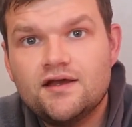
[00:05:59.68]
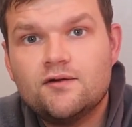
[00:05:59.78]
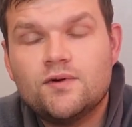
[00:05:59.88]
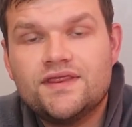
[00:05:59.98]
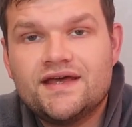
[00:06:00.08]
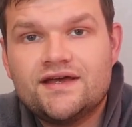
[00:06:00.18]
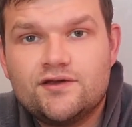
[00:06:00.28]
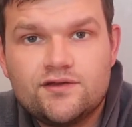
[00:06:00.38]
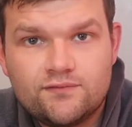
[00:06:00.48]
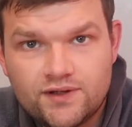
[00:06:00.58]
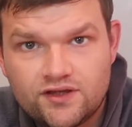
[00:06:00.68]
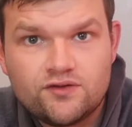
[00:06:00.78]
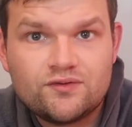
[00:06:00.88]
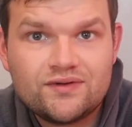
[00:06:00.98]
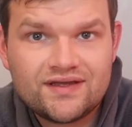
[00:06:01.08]
When
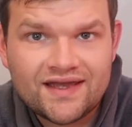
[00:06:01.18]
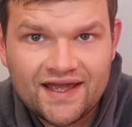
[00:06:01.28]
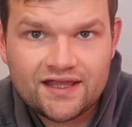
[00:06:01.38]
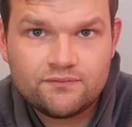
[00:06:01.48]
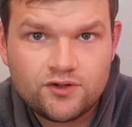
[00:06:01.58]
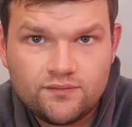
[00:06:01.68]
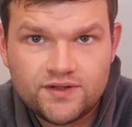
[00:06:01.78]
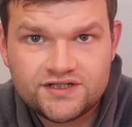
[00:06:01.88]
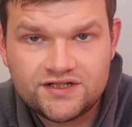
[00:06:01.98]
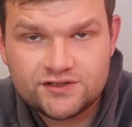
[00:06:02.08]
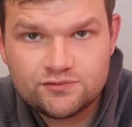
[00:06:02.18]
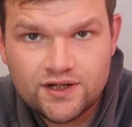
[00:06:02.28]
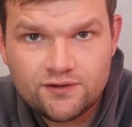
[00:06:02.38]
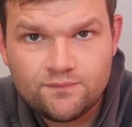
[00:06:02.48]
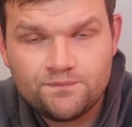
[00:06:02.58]
you gain more muscle as
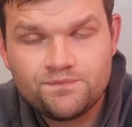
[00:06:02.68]
well,